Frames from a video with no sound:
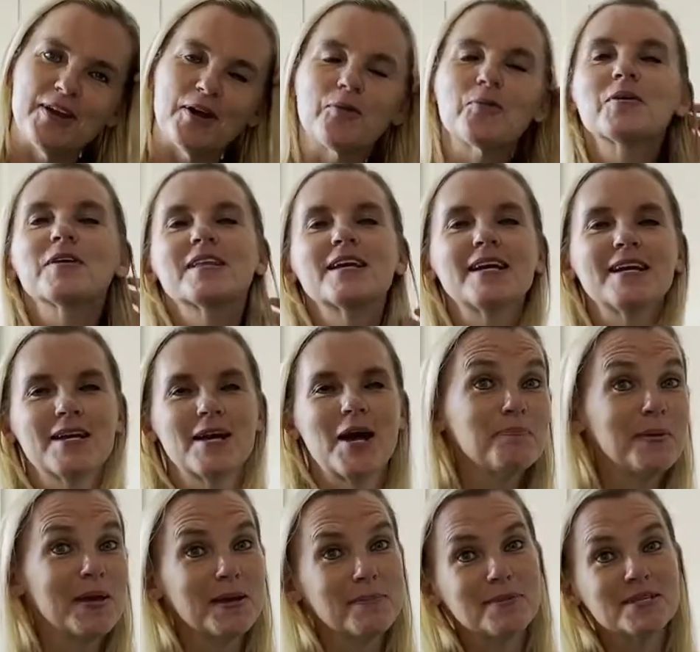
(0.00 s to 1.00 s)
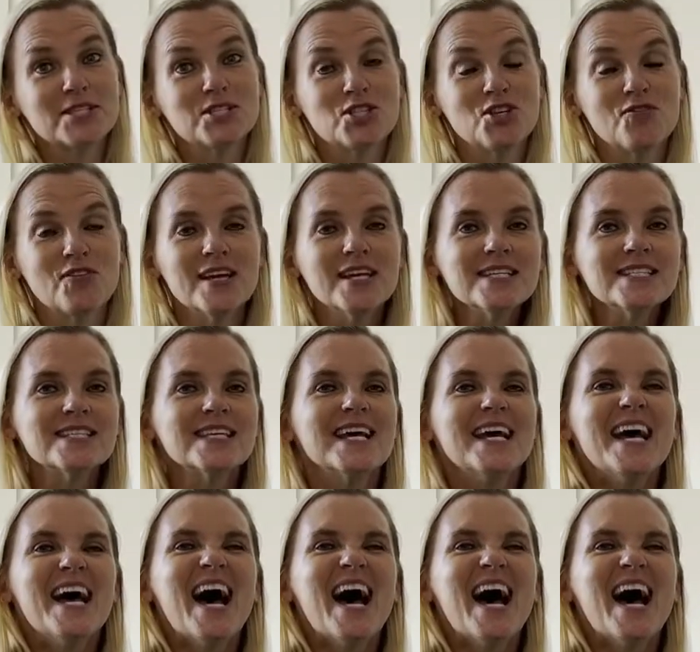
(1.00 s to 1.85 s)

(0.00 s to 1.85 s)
they're really being mischievous.